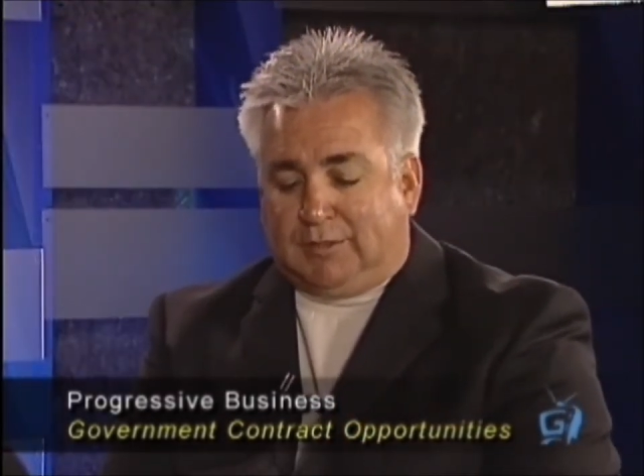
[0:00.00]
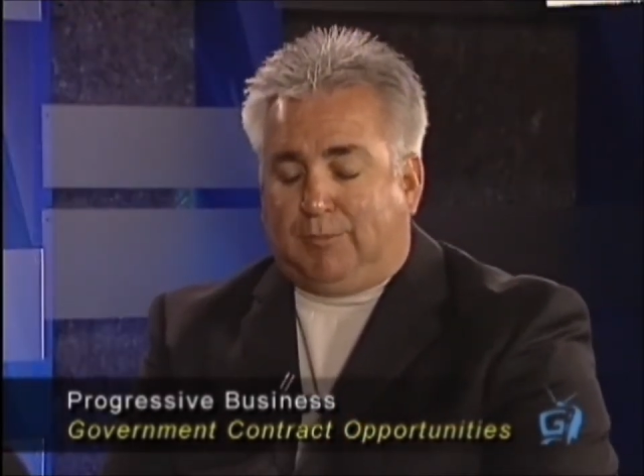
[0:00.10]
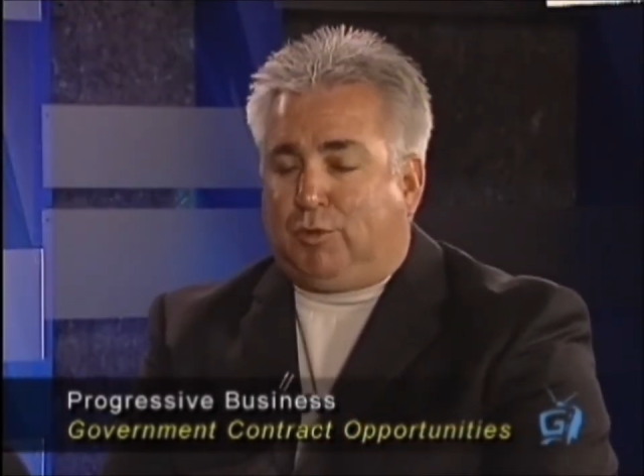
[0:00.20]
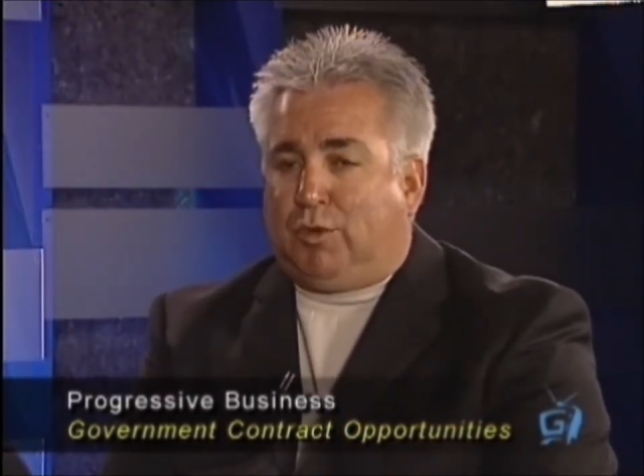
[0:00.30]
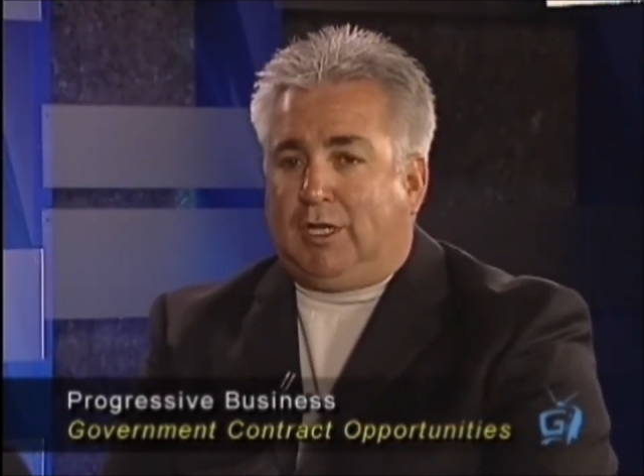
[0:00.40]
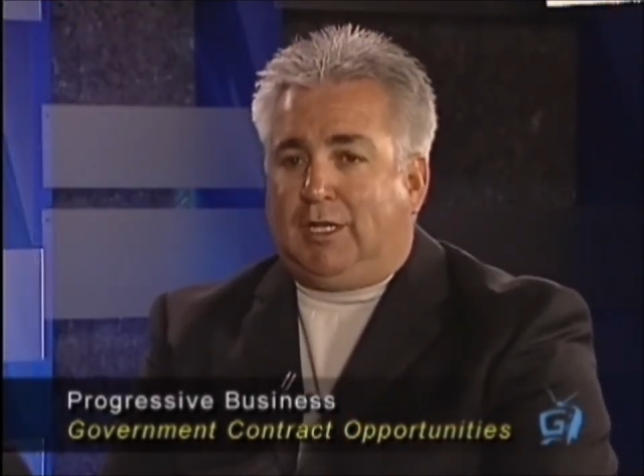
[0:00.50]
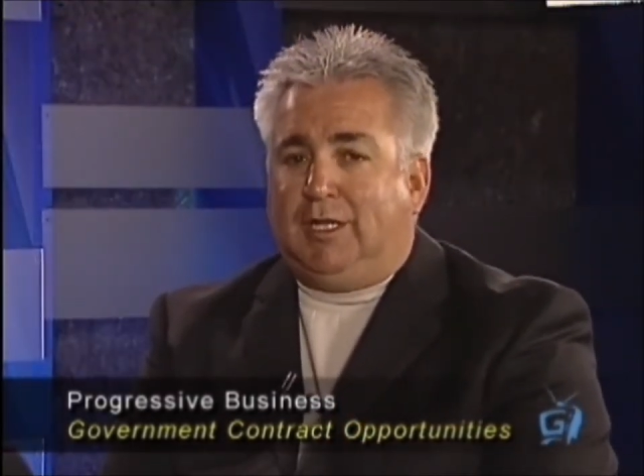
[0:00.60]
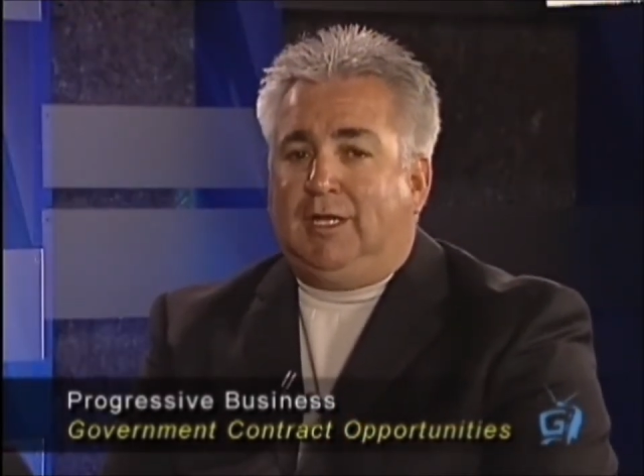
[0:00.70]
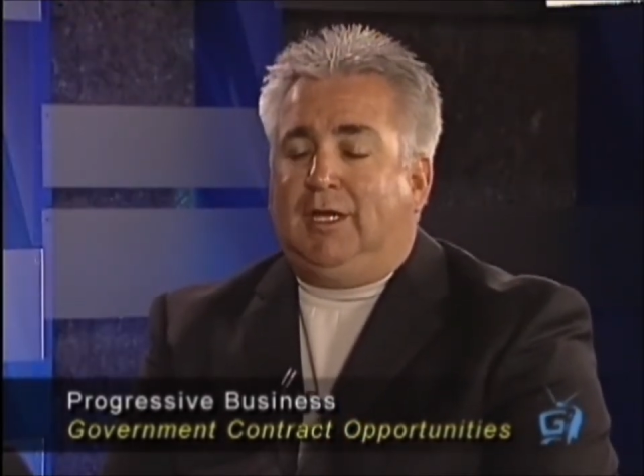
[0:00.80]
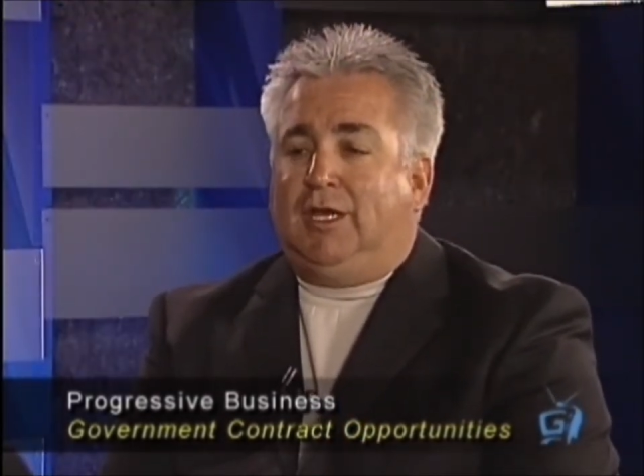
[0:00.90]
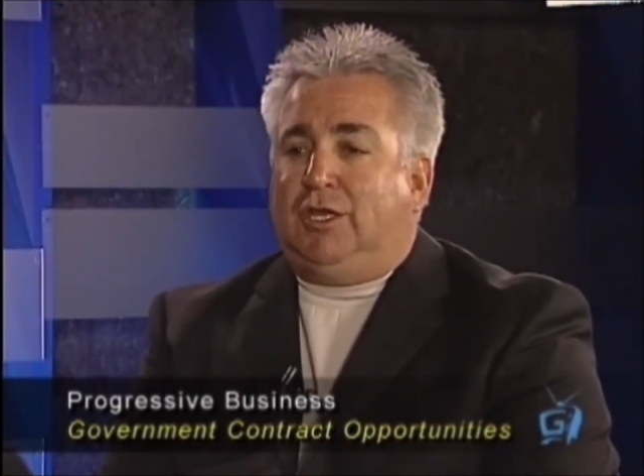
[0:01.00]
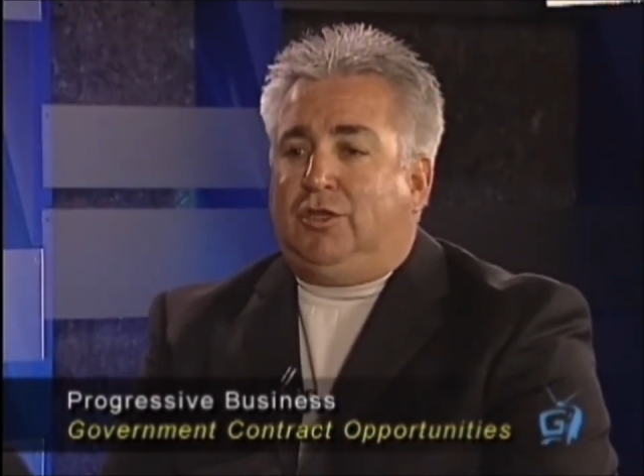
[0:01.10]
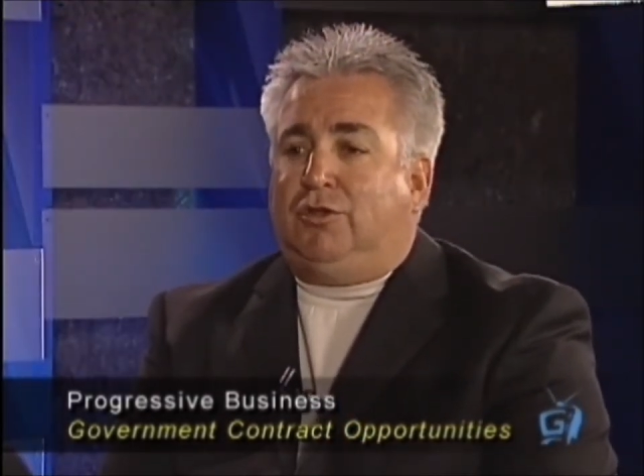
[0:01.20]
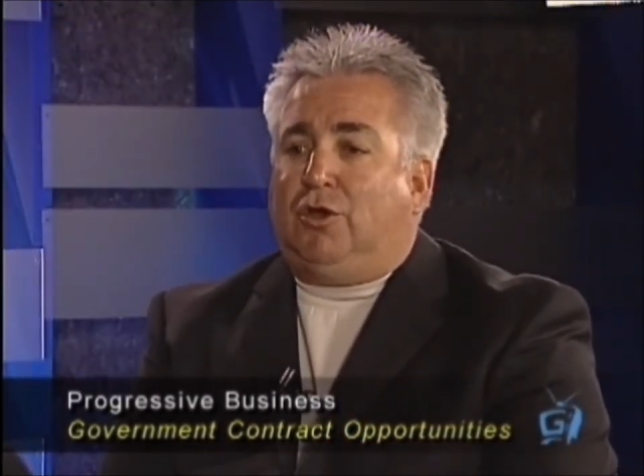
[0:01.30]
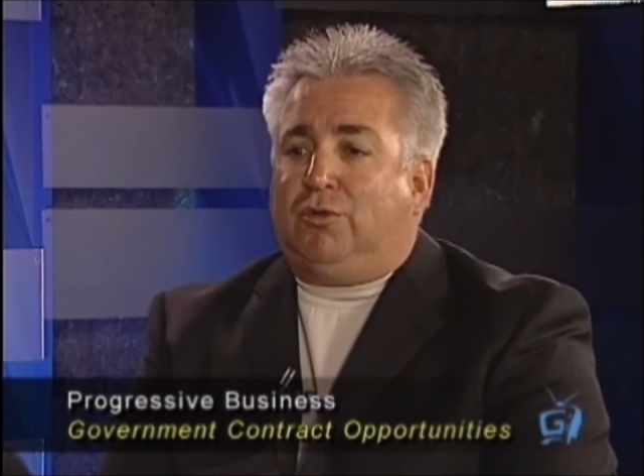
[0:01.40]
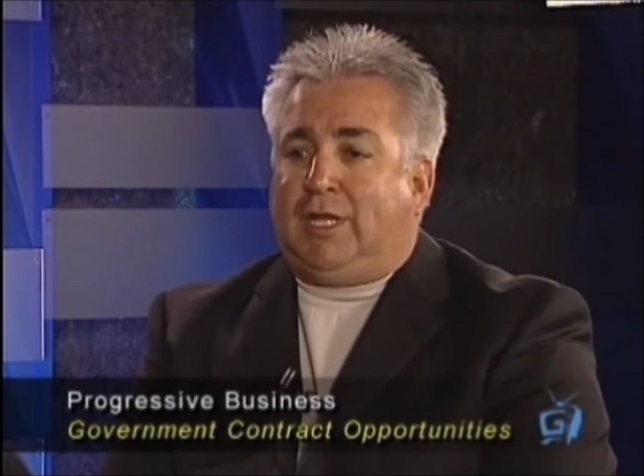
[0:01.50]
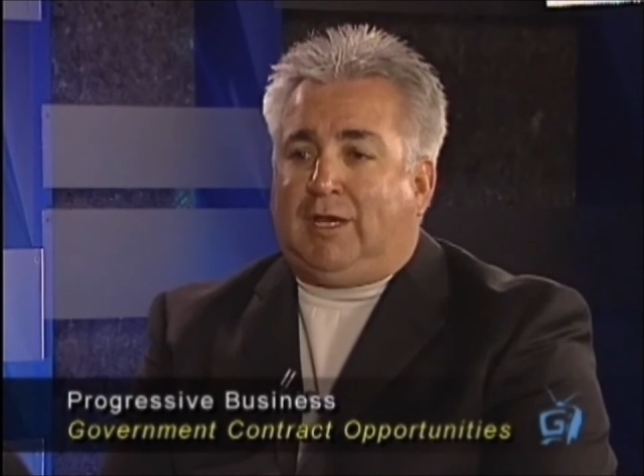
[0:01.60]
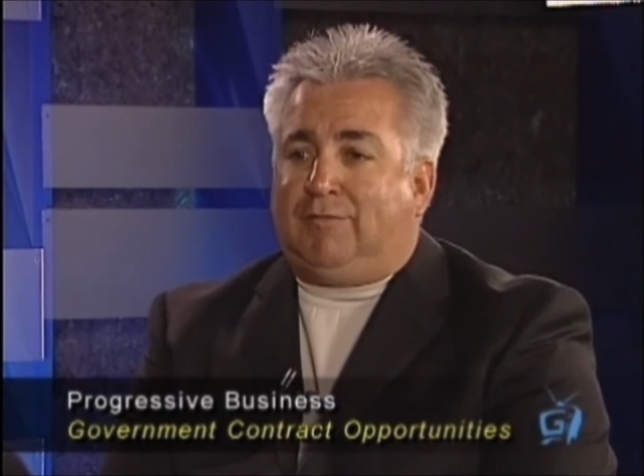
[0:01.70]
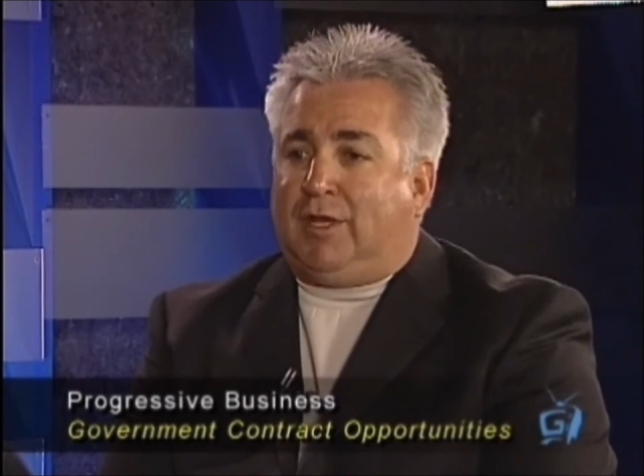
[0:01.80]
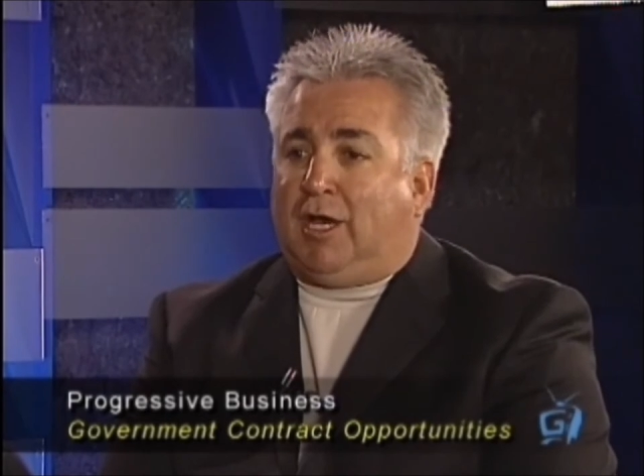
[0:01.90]
Number one, you don't
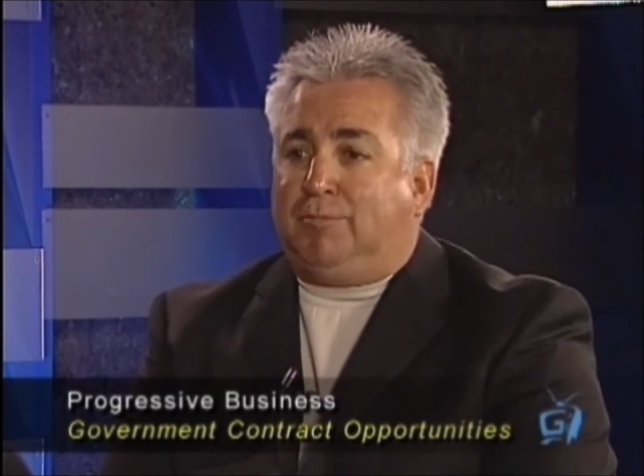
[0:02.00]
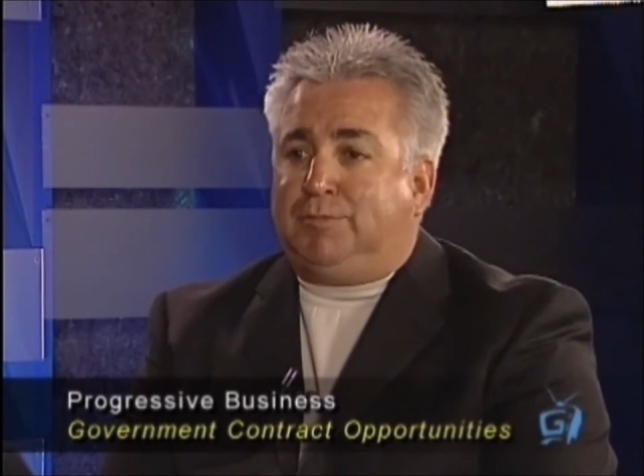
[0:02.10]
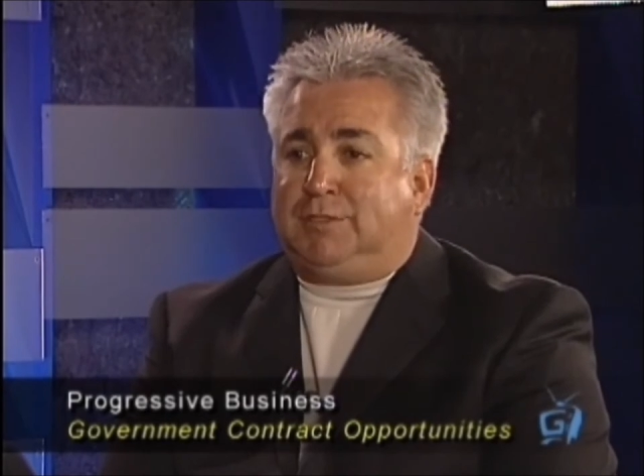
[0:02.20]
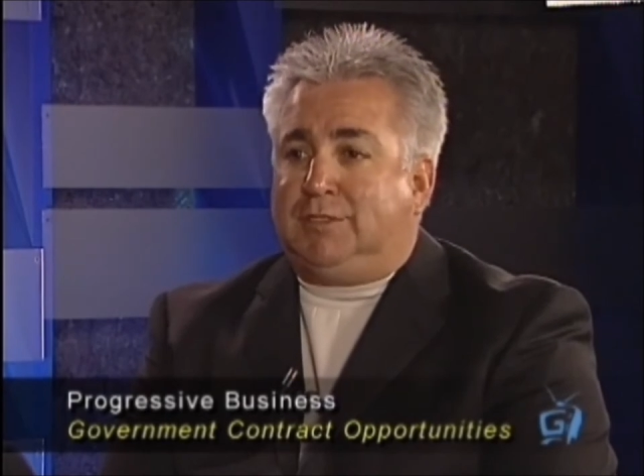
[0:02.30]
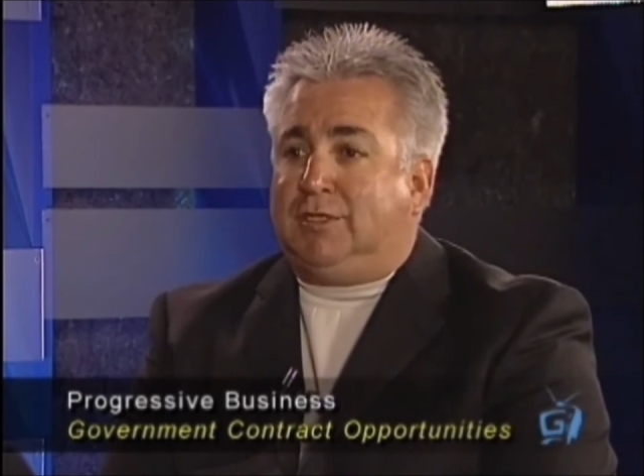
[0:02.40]
have the ups